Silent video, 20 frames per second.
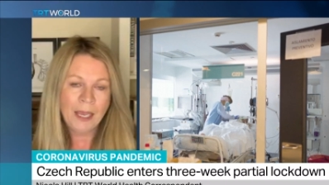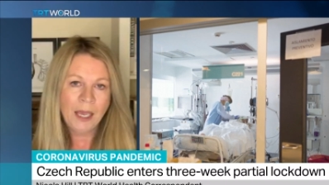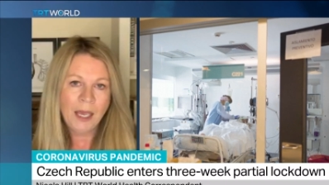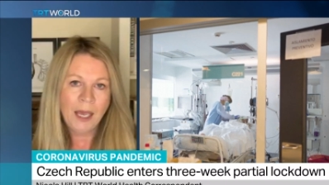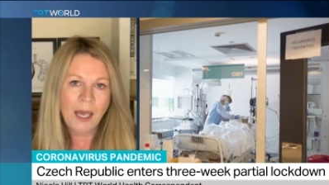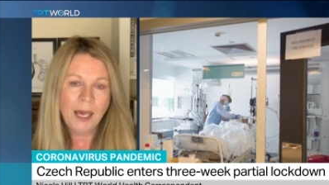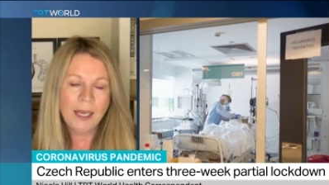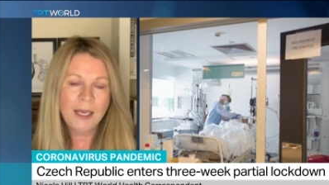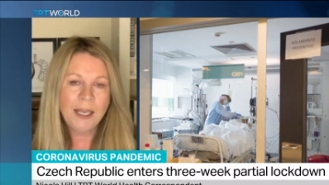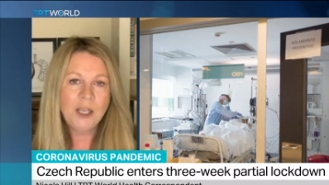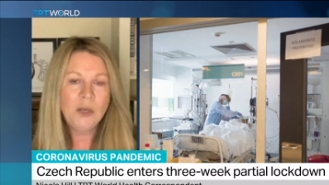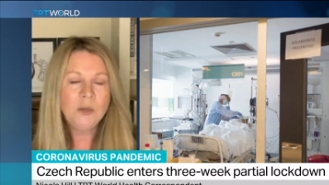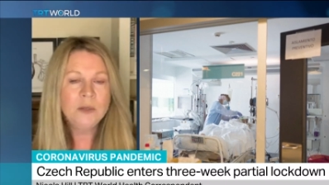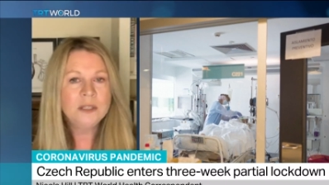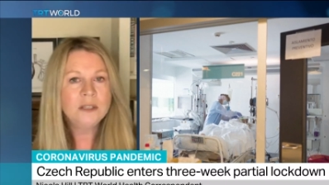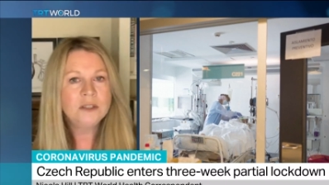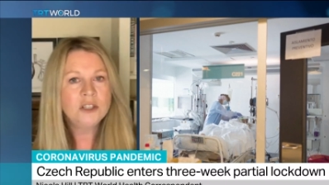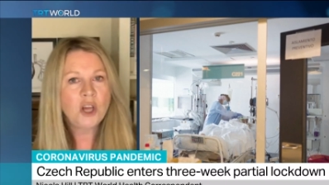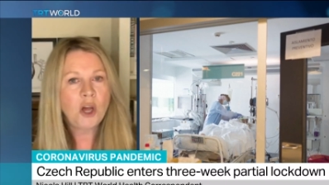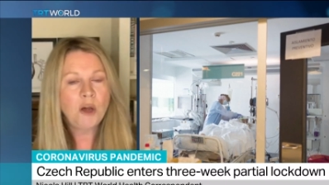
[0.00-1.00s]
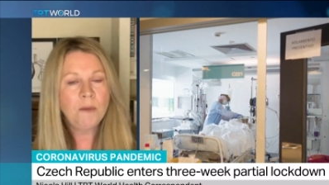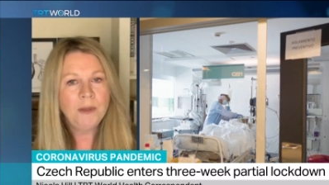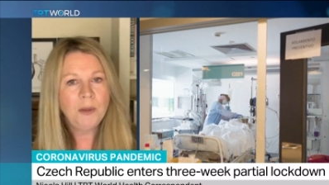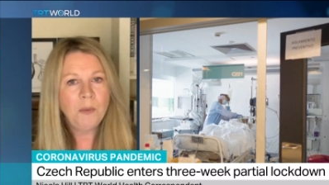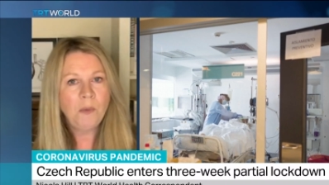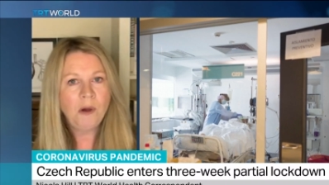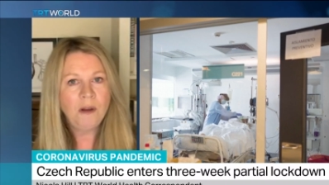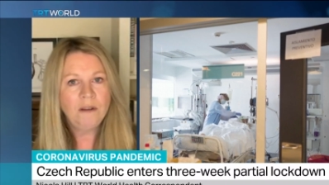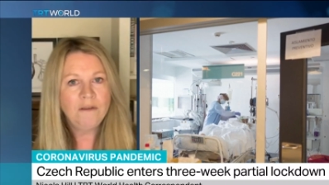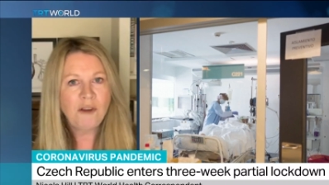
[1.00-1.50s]
And he also told me
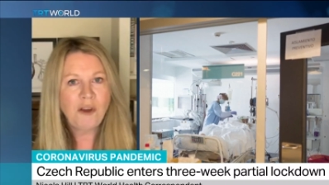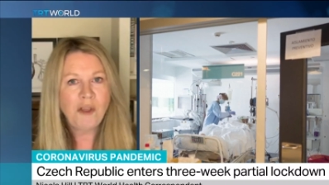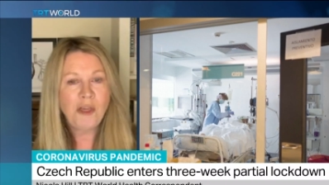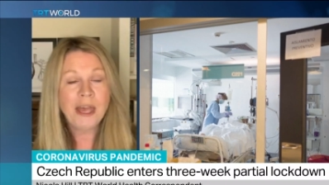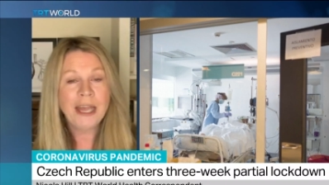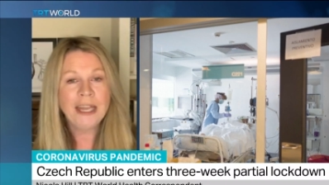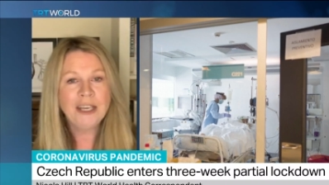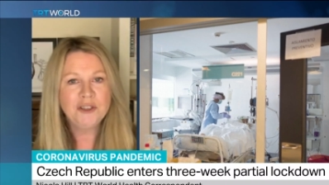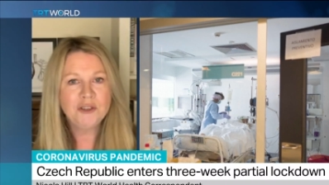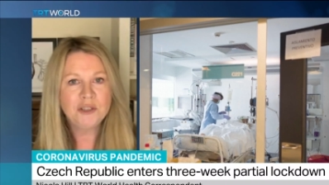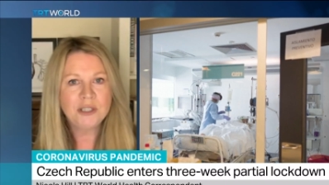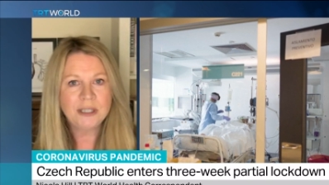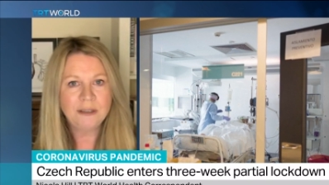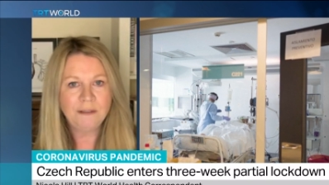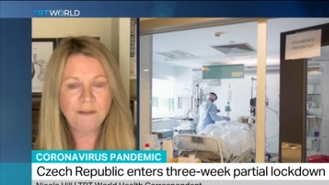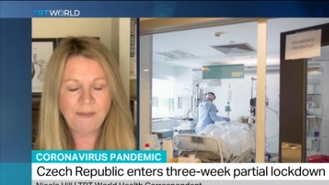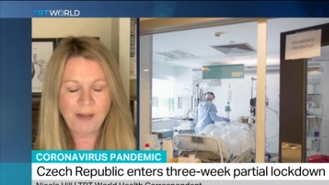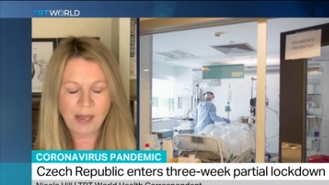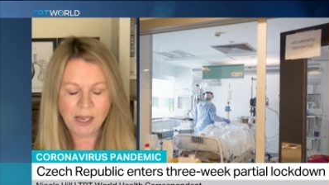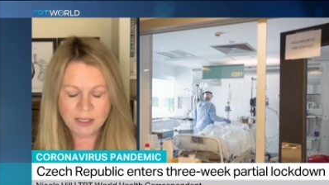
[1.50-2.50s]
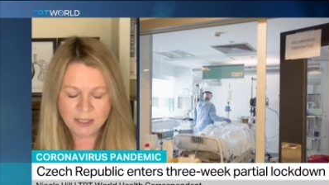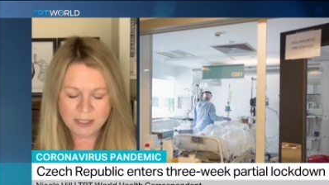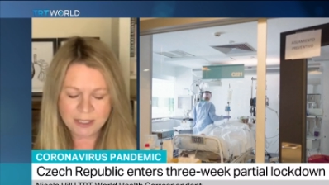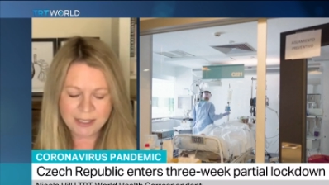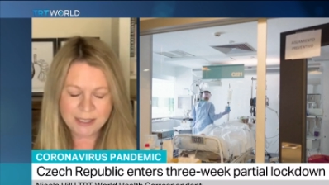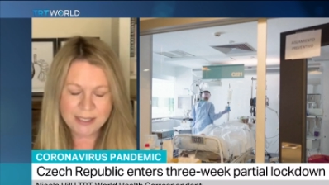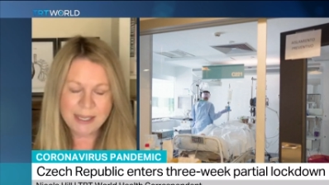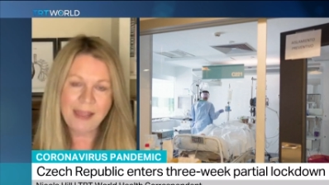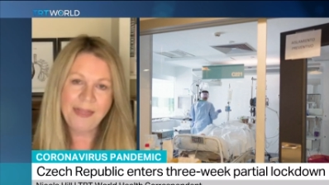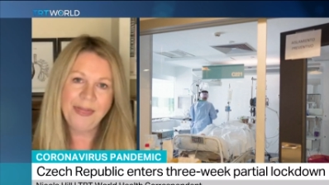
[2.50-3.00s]
one rather interesting fact. He
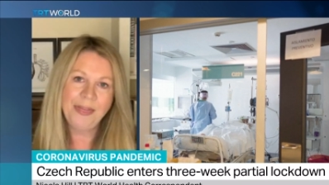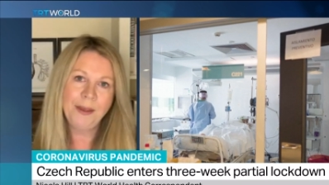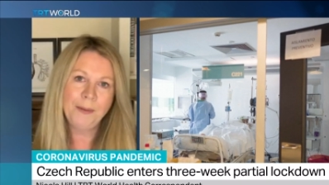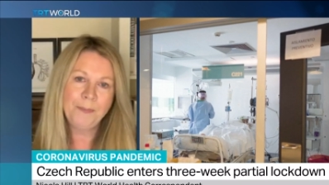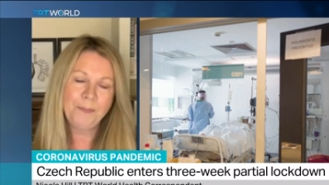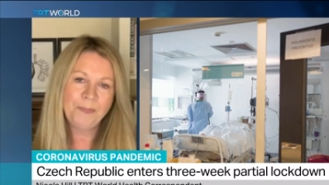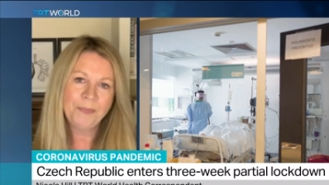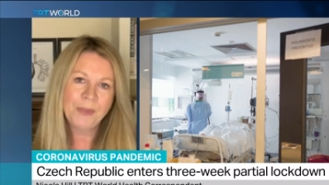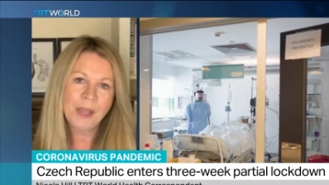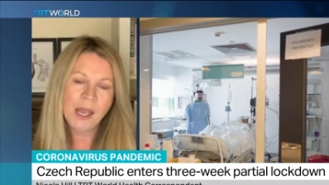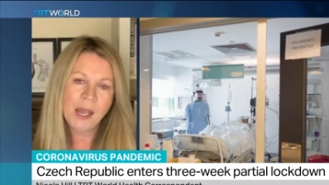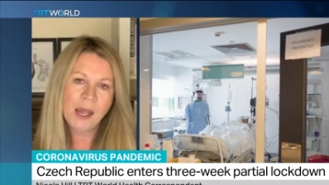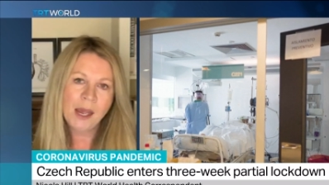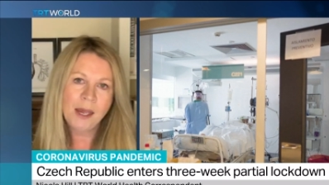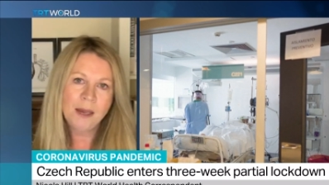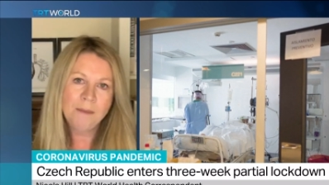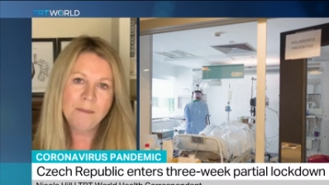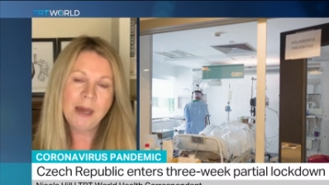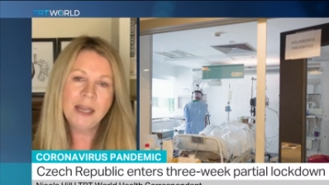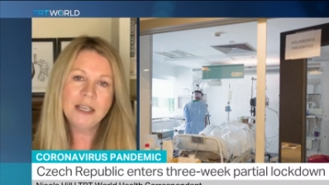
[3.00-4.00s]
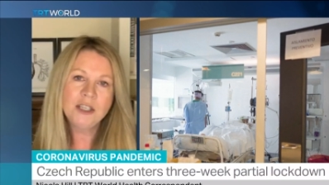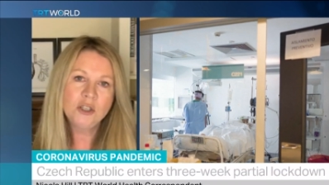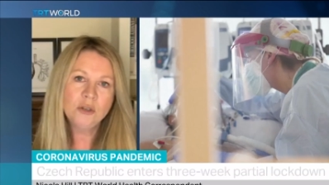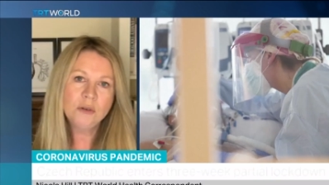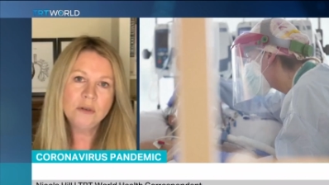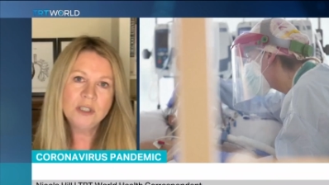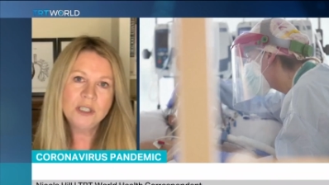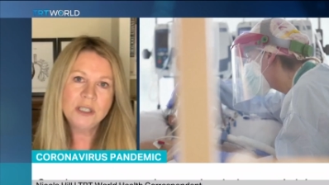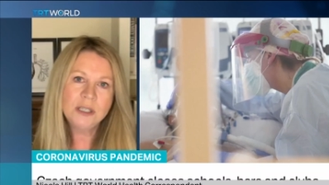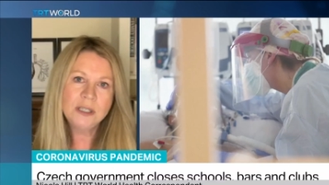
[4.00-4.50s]
said that My
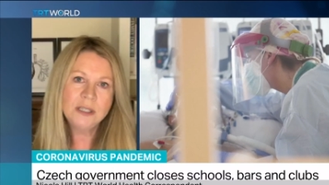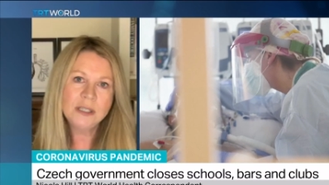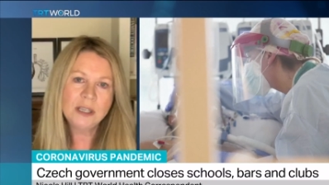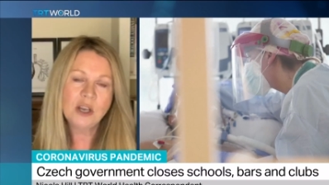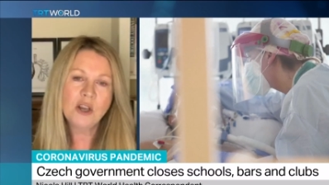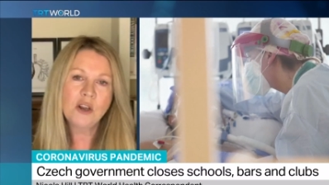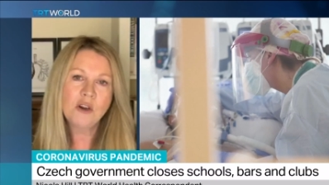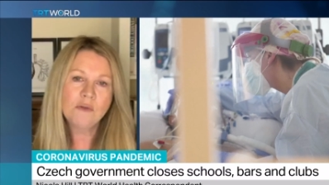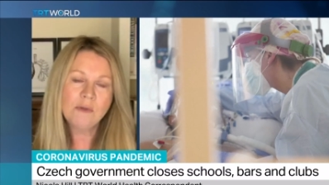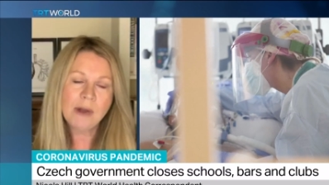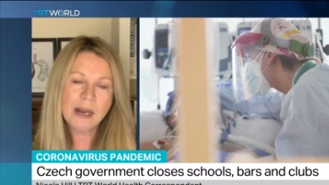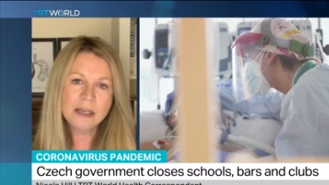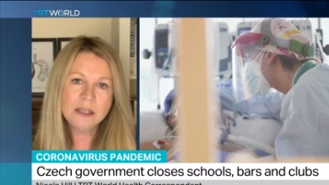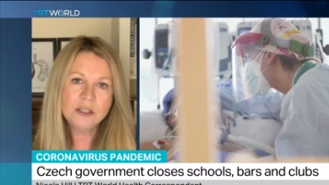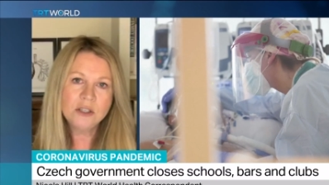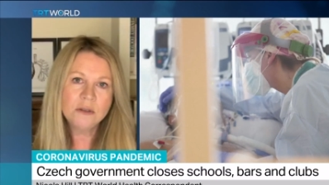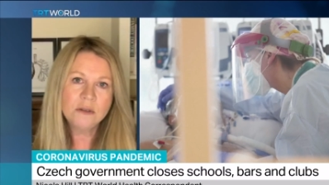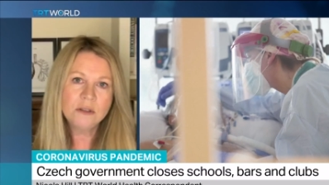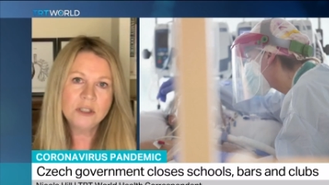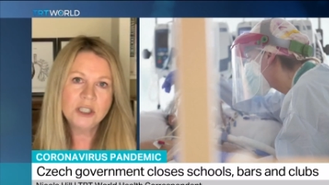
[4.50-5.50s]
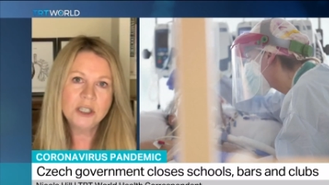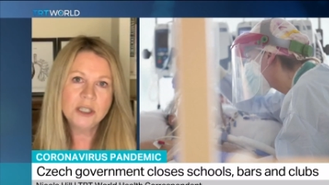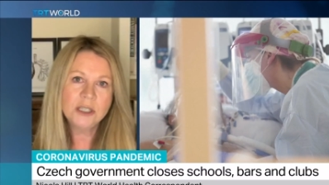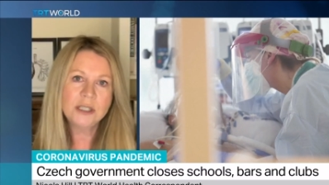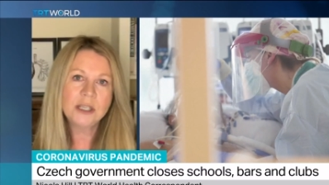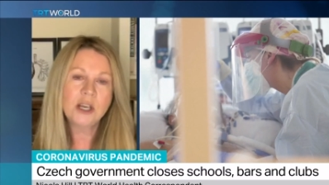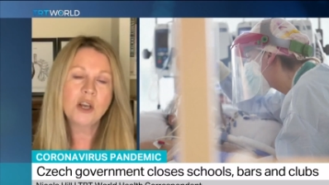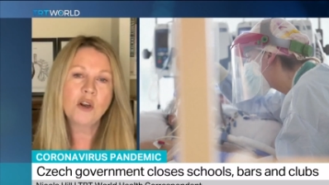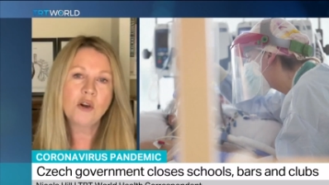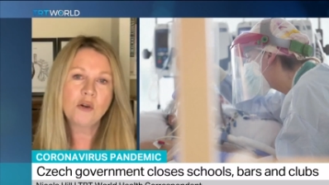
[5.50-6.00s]
daughter's granddaughter's
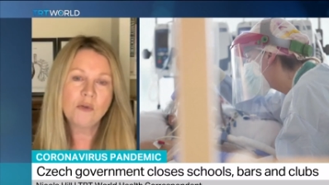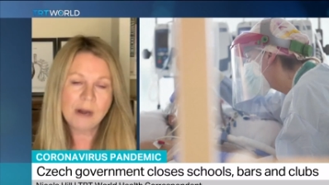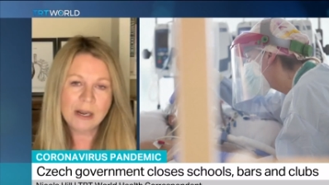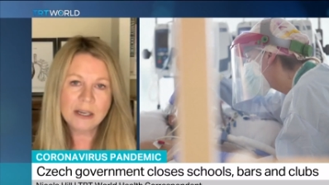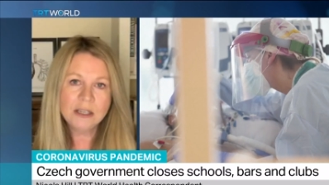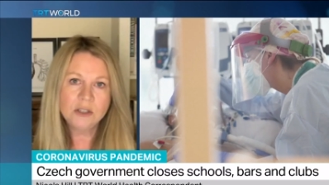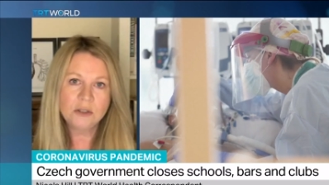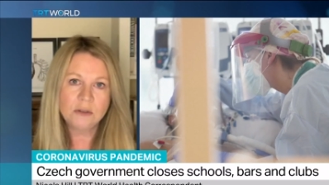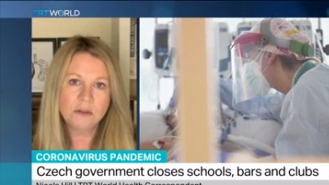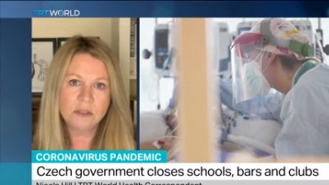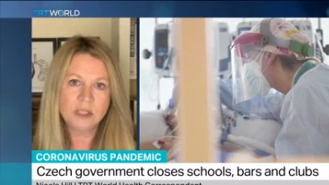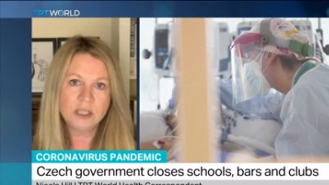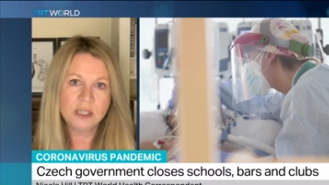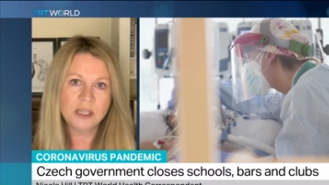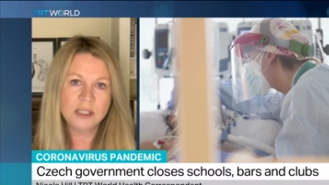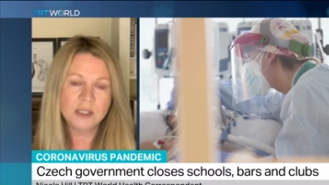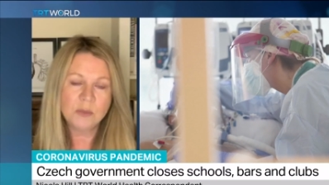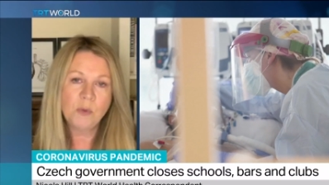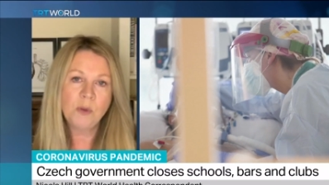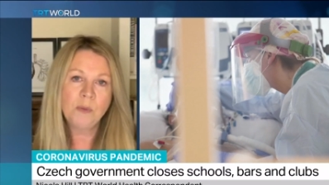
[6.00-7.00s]
granddaughters will